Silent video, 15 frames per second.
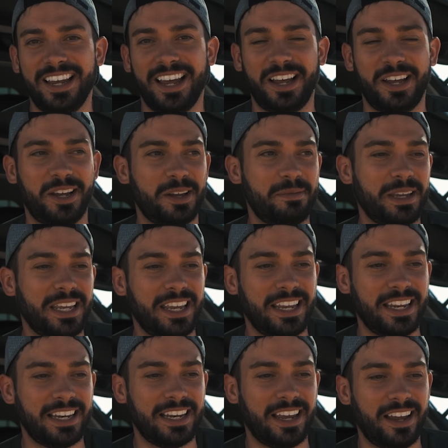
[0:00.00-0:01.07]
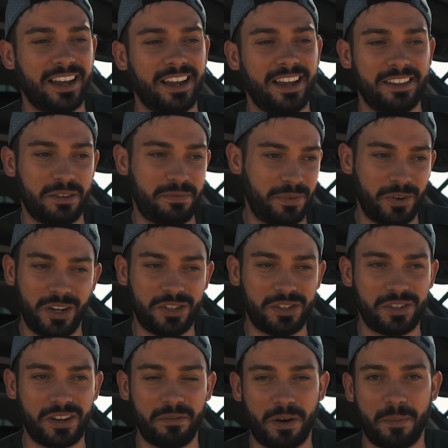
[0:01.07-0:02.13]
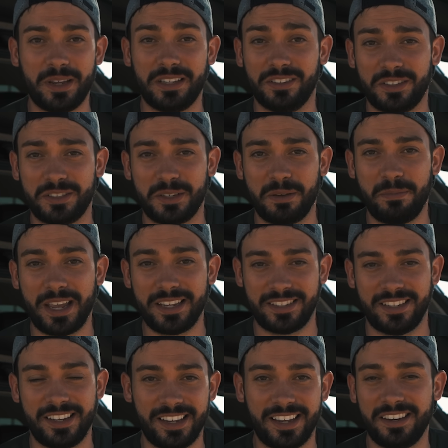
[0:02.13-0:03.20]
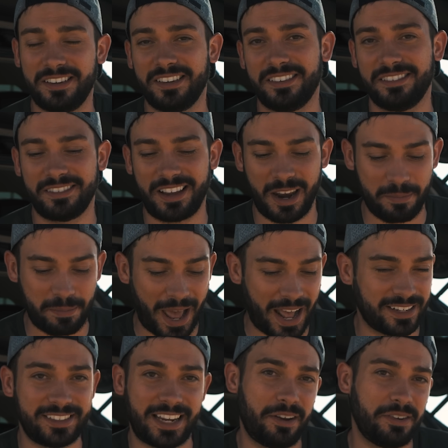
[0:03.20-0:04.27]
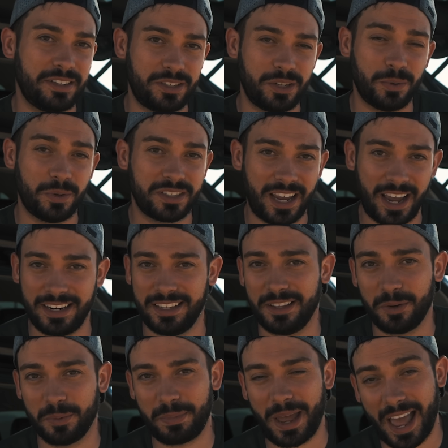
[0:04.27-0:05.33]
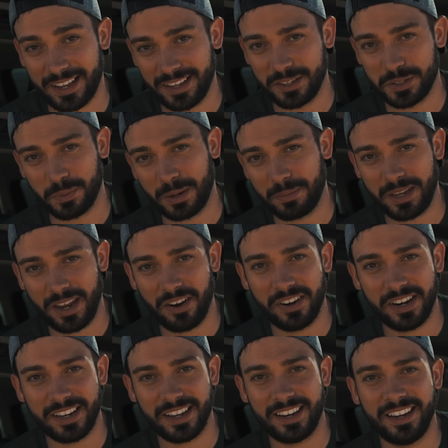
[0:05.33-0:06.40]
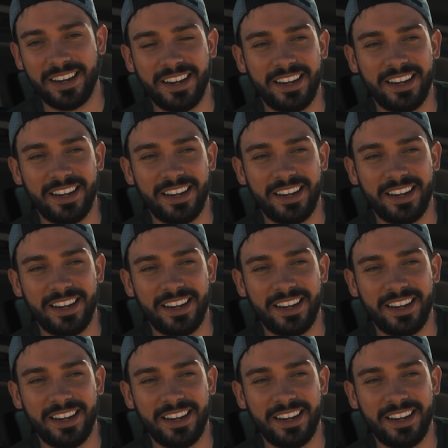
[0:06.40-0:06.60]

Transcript: The footage from it looks amazing. It kind of packs down into a tiny little package when I'm carrying it.